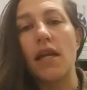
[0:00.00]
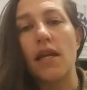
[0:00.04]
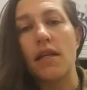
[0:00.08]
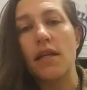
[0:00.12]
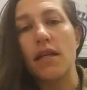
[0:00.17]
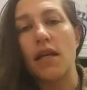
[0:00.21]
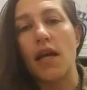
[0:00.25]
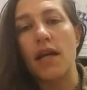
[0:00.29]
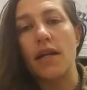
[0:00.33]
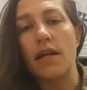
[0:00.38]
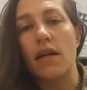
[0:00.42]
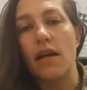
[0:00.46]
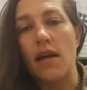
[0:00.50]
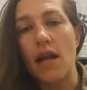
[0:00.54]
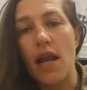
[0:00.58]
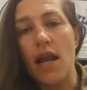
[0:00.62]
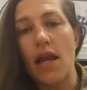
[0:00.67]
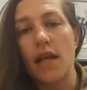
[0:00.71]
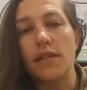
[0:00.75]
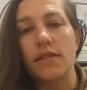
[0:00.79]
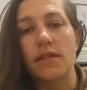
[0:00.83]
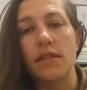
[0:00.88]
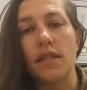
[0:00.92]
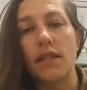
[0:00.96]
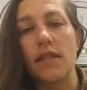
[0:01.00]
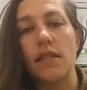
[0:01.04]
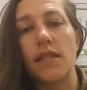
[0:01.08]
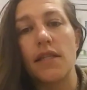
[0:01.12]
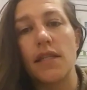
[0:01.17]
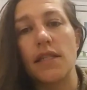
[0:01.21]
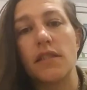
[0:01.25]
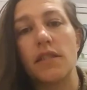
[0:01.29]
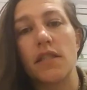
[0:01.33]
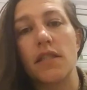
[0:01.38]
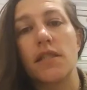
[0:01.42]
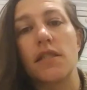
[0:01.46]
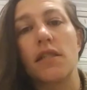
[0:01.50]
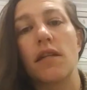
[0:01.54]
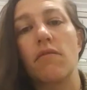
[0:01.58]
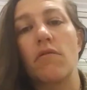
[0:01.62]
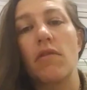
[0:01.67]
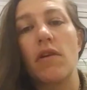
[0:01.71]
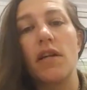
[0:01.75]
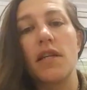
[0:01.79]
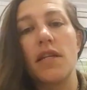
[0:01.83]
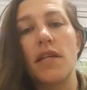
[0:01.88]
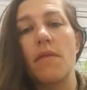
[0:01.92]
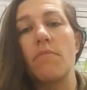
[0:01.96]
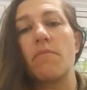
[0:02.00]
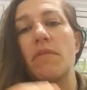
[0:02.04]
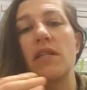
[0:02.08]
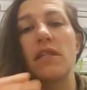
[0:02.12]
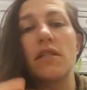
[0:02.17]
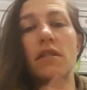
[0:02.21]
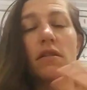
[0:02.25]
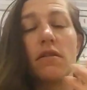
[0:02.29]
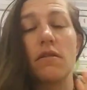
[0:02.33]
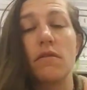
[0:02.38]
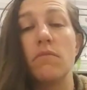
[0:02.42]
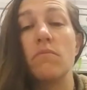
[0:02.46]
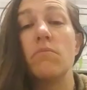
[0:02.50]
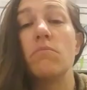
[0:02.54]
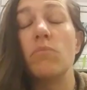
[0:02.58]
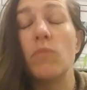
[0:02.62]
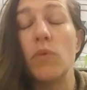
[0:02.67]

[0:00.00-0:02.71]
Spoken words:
and guide our hands in the teachings that we're attempting to